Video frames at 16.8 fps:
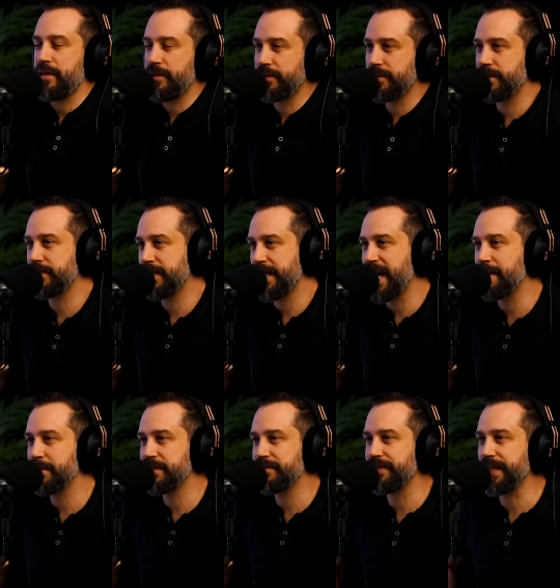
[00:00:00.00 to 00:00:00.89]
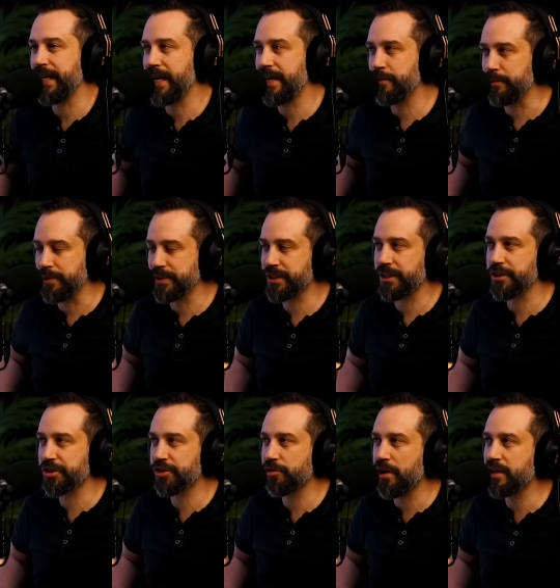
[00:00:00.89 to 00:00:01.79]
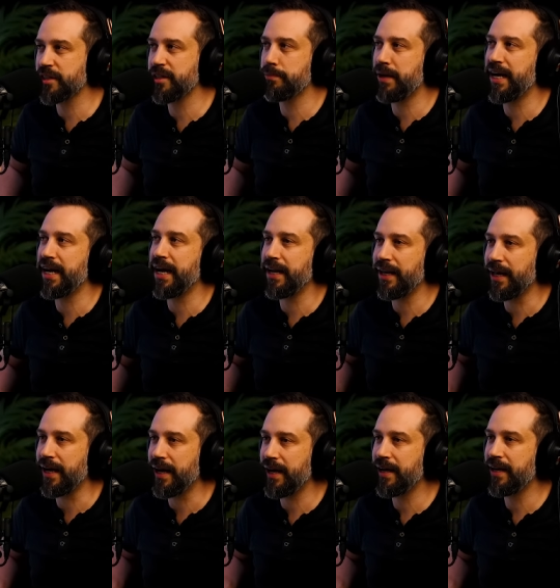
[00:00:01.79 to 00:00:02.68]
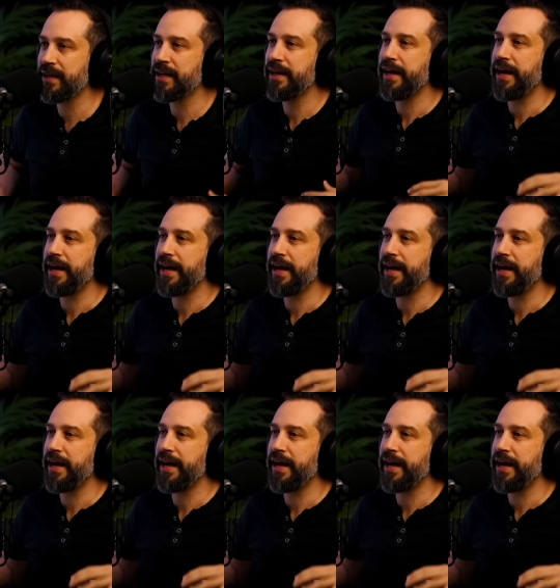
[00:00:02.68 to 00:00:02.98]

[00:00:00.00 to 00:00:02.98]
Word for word: It uses the atmosphere. It was constructed by Allah,